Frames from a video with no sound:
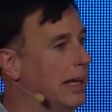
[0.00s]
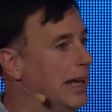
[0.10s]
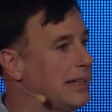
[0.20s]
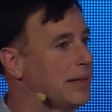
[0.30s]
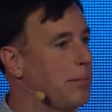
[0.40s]

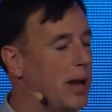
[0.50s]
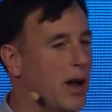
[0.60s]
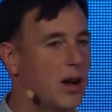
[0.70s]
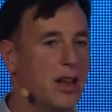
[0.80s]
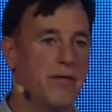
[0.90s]
it's
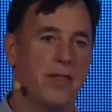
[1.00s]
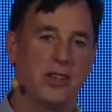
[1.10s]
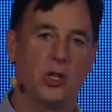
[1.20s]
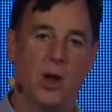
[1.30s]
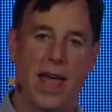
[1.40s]
imperative
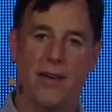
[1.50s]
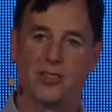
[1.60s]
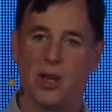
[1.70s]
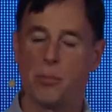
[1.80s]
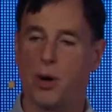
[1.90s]
that you have
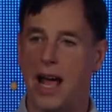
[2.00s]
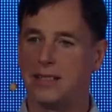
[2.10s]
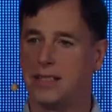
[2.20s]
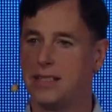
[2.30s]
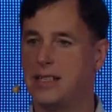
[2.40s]
some
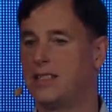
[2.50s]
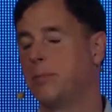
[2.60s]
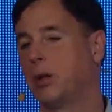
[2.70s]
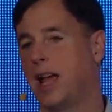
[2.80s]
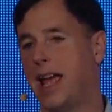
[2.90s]
processes
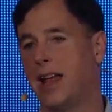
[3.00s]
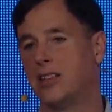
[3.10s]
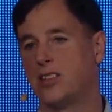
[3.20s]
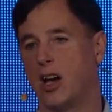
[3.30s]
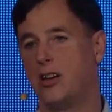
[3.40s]
and
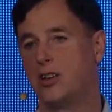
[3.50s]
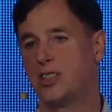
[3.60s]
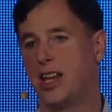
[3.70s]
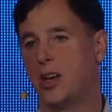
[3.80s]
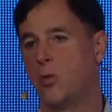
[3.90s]
plans to
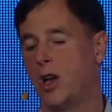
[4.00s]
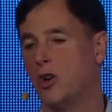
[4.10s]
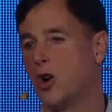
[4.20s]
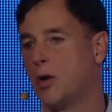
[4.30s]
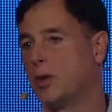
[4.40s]
understand what
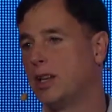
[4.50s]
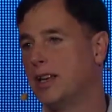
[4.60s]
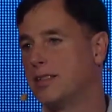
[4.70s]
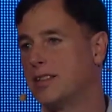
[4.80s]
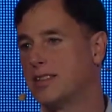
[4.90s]
normal
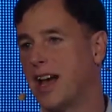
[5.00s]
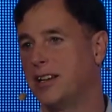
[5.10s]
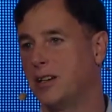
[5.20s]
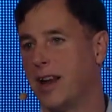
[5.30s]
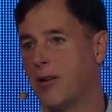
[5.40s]
is inside
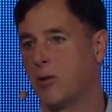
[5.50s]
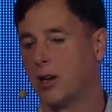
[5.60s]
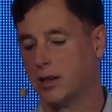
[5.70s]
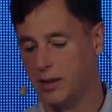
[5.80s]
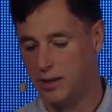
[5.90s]
your
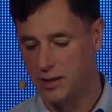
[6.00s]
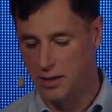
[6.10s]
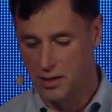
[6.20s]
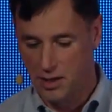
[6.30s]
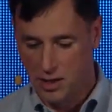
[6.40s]
network.
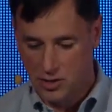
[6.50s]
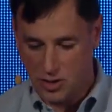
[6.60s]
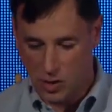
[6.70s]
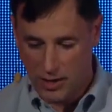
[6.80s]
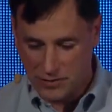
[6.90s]

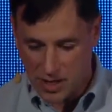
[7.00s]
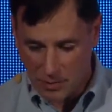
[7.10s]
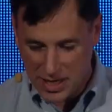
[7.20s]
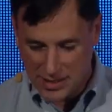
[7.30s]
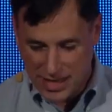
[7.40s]
So if
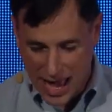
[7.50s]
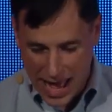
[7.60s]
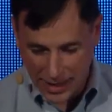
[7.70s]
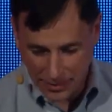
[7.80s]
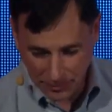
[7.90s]
somebody's
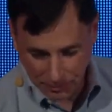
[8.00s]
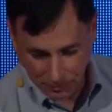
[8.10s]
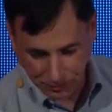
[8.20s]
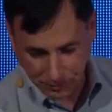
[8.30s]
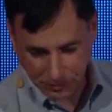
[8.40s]
got
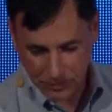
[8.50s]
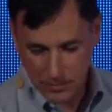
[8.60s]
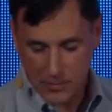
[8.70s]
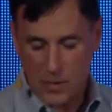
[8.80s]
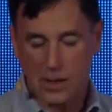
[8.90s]

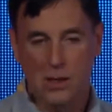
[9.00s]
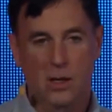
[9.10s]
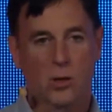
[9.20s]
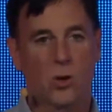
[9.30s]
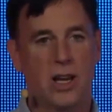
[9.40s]

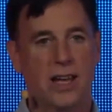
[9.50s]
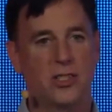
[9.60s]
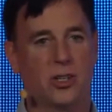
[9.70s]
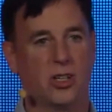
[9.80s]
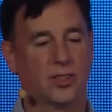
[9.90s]

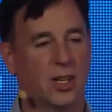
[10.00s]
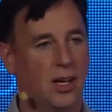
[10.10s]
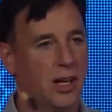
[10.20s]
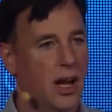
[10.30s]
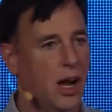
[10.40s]
credentials,
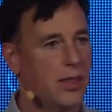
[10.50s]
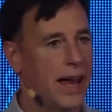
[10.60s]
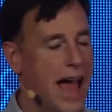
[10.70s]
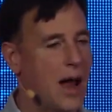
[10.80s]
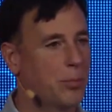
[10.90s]
are they
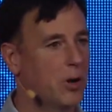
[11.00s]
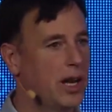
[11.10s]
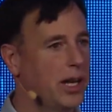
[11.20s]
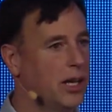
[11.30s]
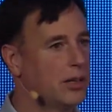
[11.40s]

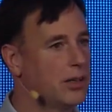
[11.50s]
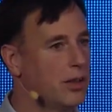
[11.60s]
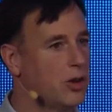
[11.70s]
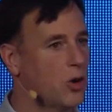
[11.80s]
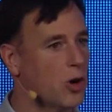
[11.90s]
operating under the
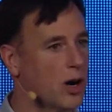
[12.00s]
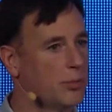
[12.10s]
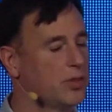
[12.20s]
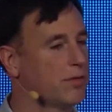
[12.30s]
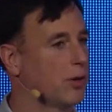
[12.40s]

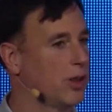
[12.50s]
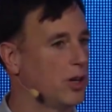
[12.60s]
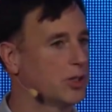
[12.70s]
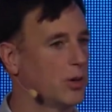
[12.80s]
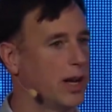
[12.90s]
norms for
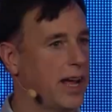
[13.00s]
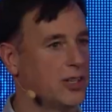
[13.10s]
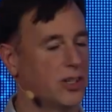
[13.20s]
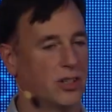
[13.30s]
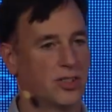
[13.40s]
those
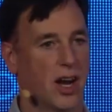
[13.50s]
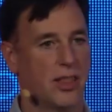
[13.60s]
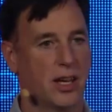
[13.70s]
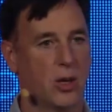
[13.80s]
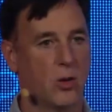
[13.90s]
credentials? Are
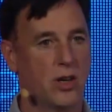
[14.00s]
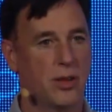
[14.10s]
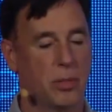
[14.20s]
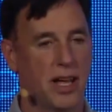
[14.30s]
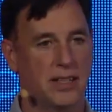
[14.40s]
they going to the
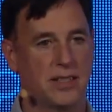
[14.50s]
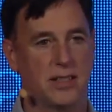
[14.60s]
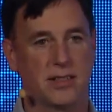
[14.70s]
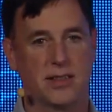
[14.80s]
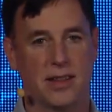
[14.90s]

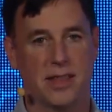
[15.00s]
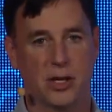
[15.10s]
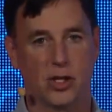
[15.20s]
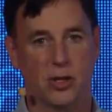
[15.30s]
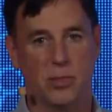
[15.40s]
places that they
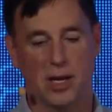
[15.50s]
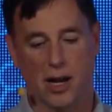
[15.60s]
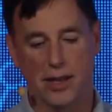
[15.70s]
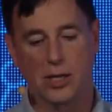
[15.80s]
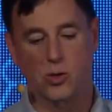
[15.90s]
should be?
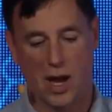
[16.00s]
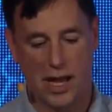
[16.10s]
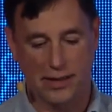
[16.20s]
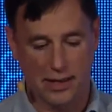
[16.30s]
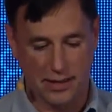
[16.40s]
Are they
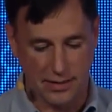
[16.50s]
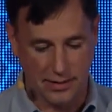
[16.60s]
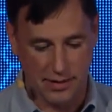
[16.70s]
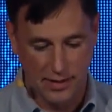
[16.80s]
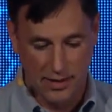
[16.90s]
trying
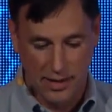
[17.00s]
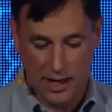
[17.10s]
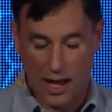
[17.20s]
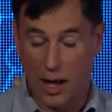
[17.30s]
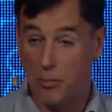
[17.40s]
things
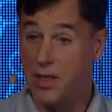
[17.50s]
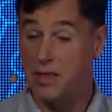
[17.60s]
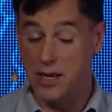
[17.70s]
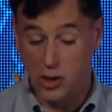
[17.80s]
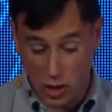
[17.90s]
that
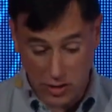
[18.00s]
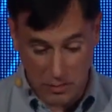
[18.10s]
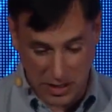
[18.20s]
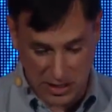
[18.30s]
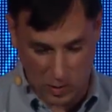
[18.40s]
they shouldn't
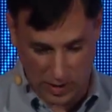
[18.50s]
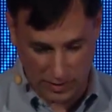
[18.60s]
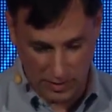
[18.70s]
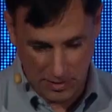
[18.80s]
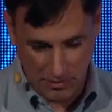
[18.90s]
be doing,
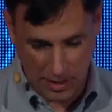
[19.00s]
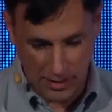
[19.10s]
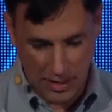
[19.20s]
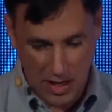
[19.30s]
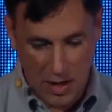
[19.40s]
right?
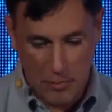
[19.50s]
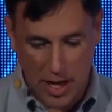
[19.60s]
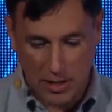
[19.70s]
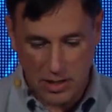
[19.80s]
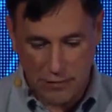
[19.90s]

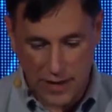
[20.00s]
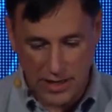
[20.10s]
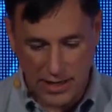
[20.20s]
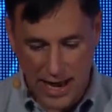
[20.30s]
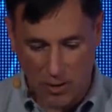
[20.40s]
Better
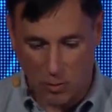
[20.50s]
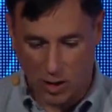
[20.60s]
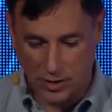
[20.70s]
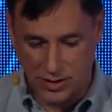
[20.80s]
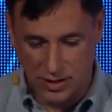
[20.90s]
defended
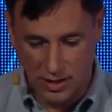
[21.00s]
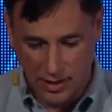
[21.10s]
networks